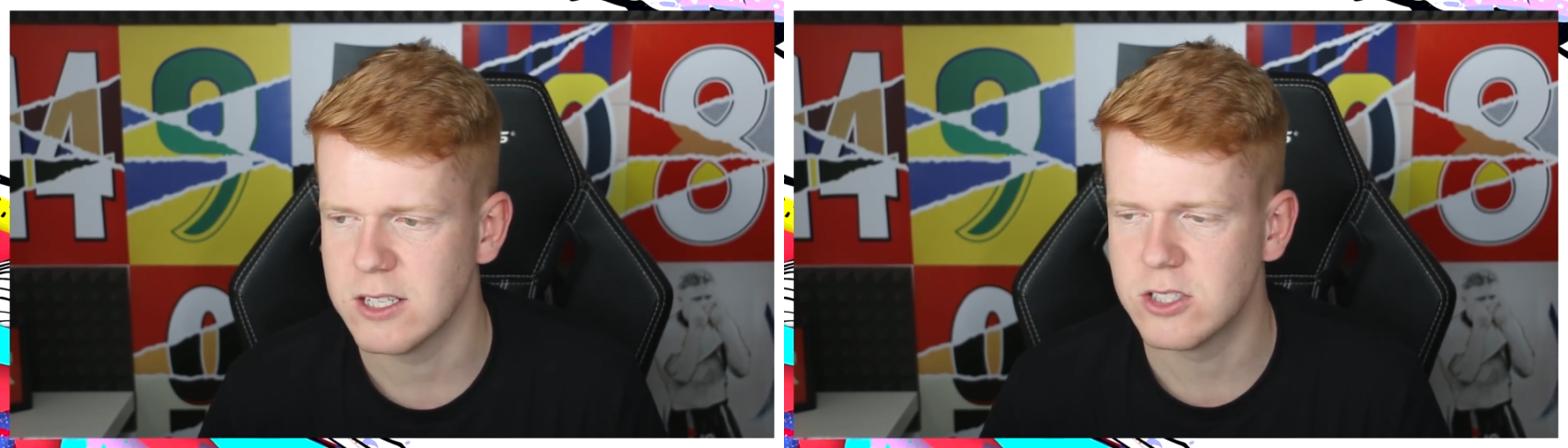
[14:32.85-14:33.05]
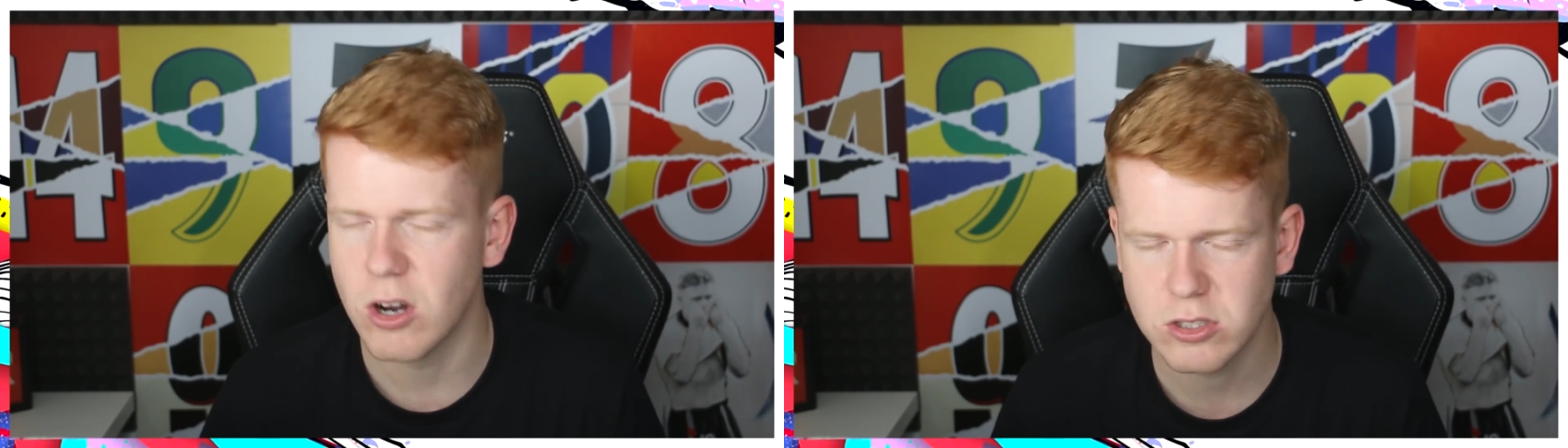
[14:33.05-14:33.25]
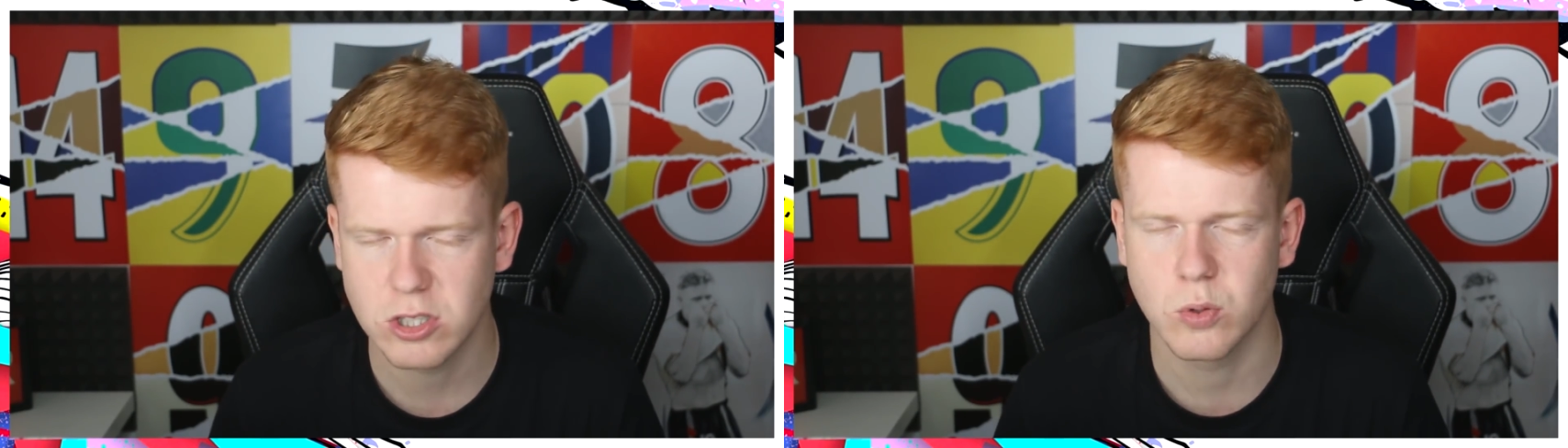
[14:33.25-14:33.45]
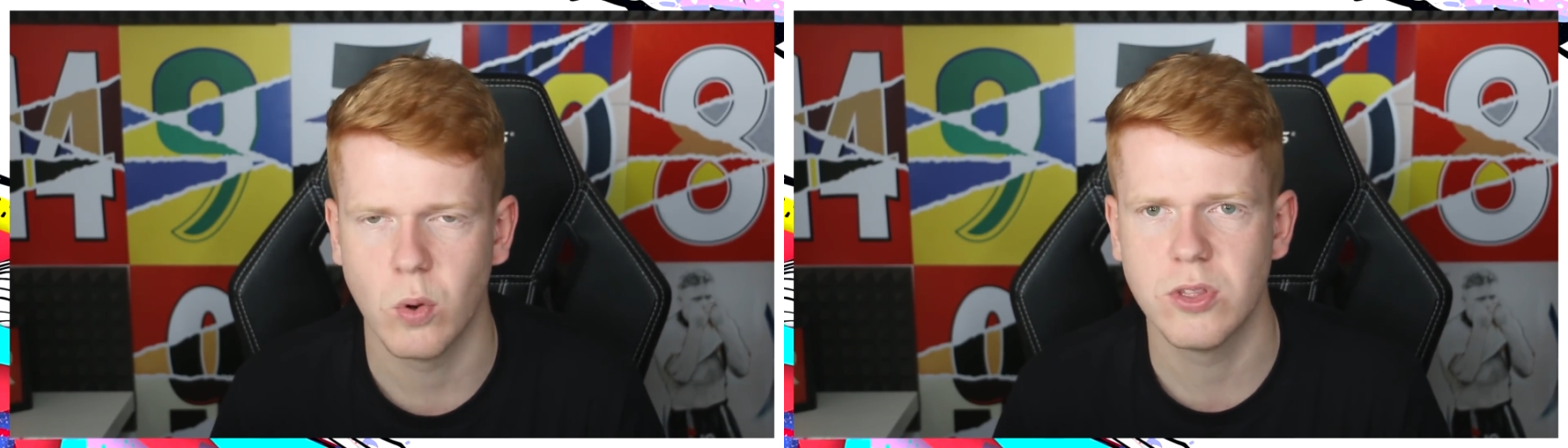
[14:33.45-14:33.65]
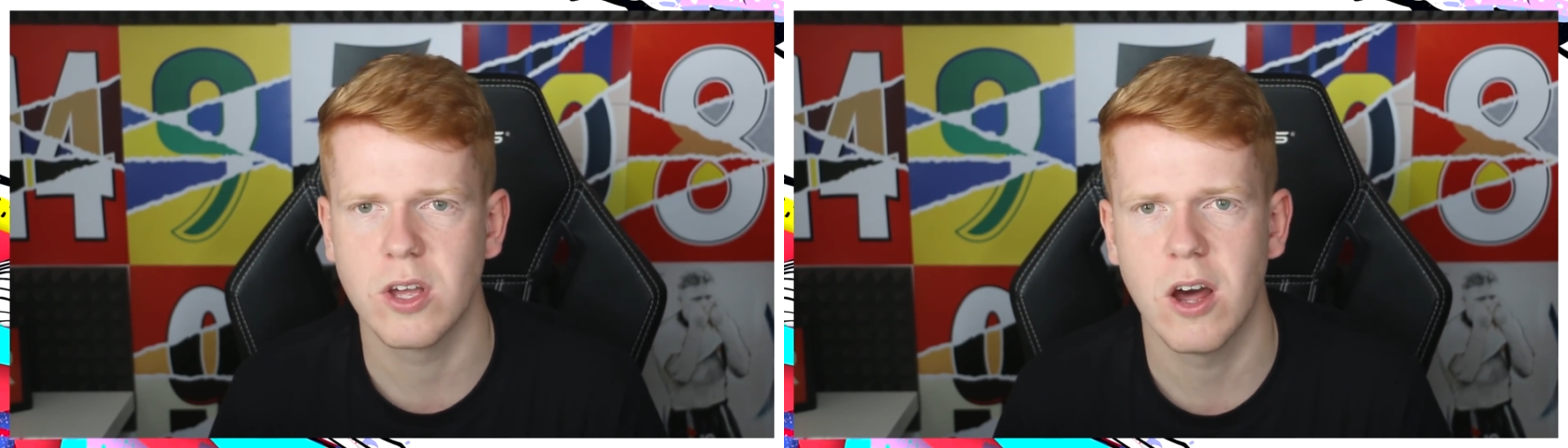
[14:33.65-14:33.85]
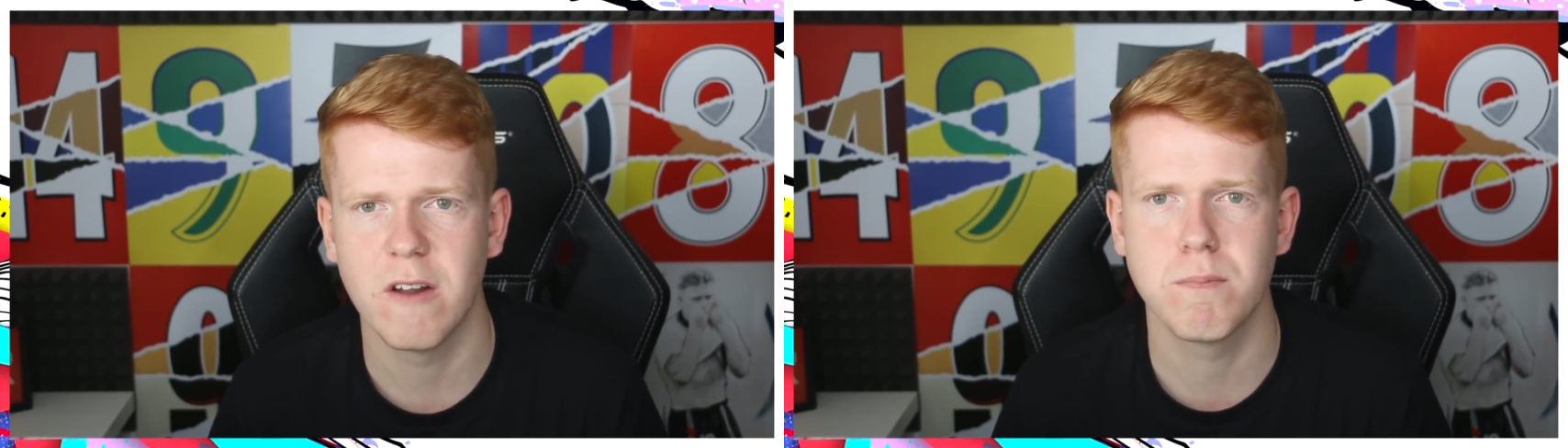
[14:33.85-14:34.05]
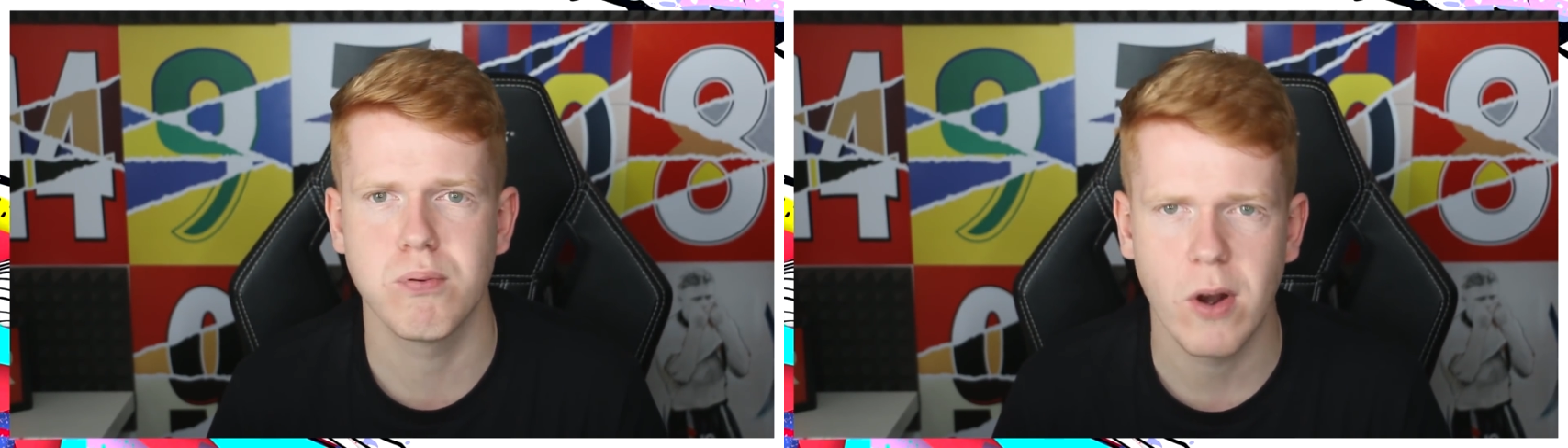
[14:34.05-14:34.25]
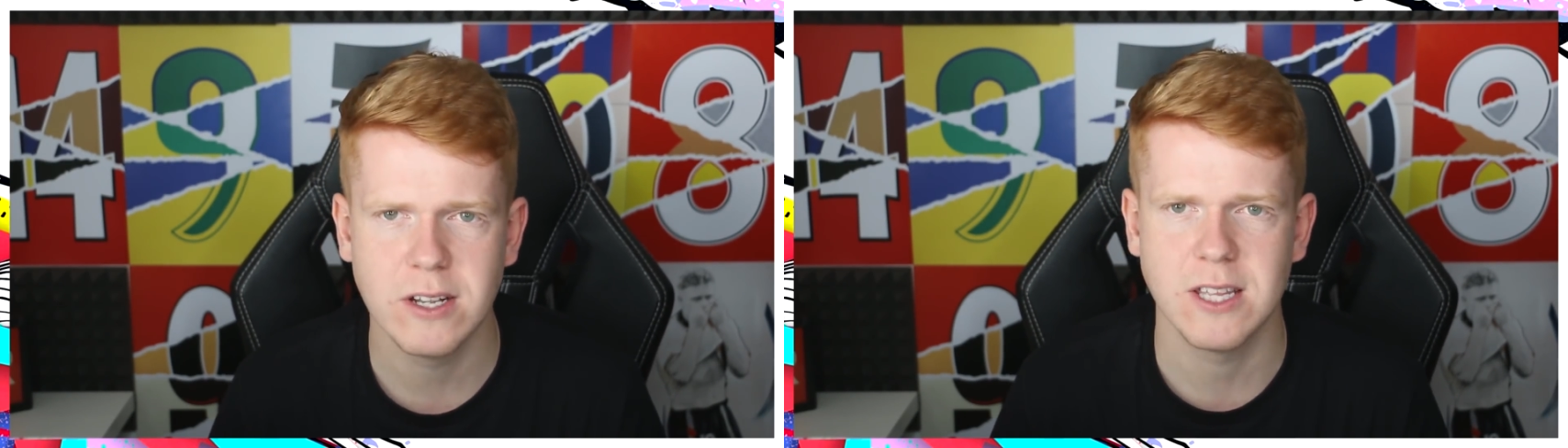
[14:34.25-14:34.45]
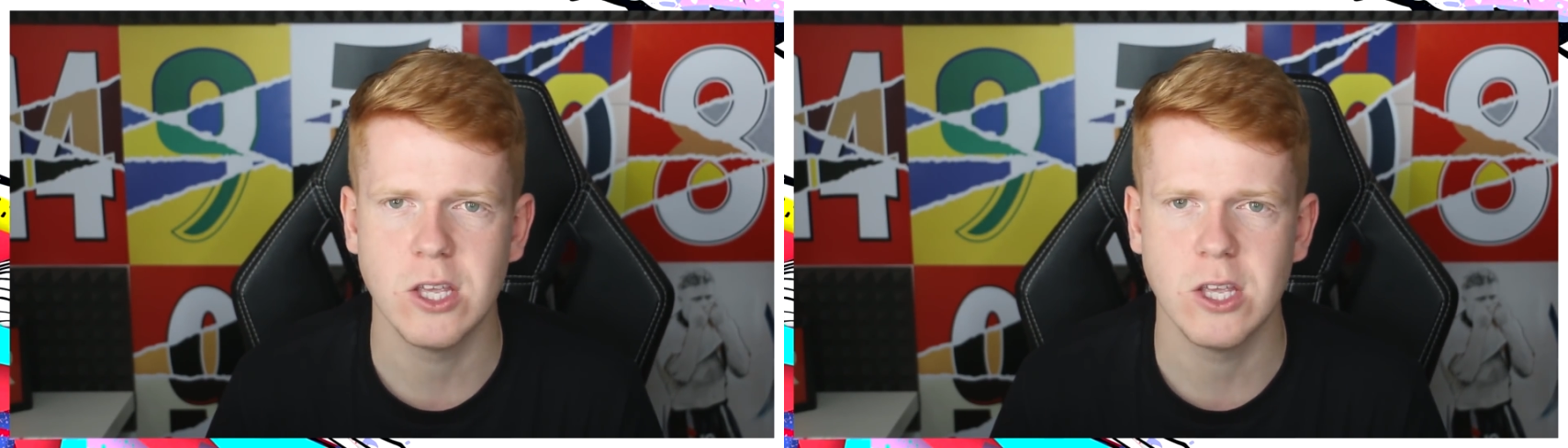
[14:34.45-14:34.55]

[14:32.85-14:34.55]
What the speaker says: a starter squad, the kind of price